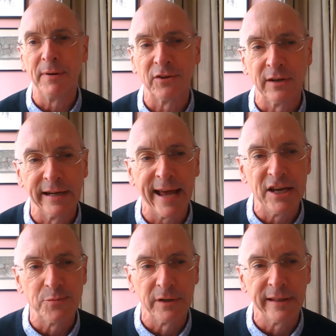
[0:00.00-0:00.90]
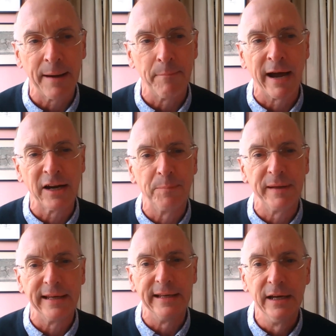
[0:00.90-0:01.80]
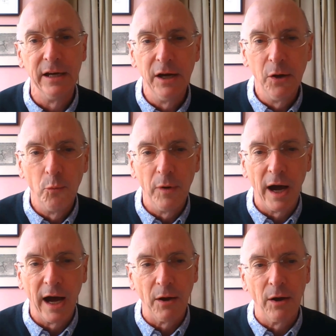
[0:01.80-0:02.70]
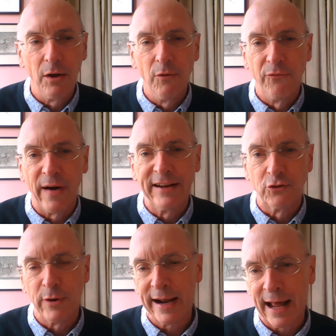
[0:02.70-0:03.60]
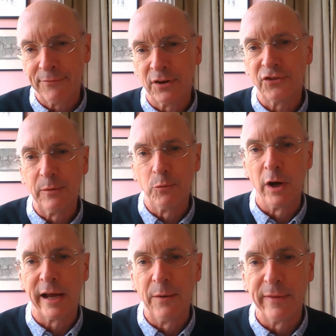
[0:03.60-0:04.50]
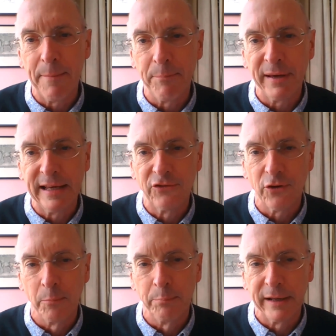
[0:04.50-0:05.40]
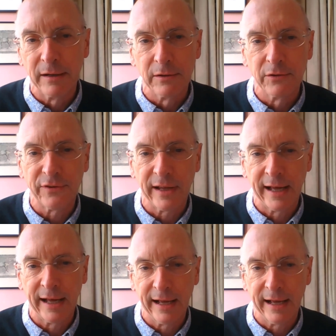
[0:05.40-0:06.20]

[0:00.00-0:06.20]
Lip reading: and political engagement. That might be very direct advocacy, working with MPs on bills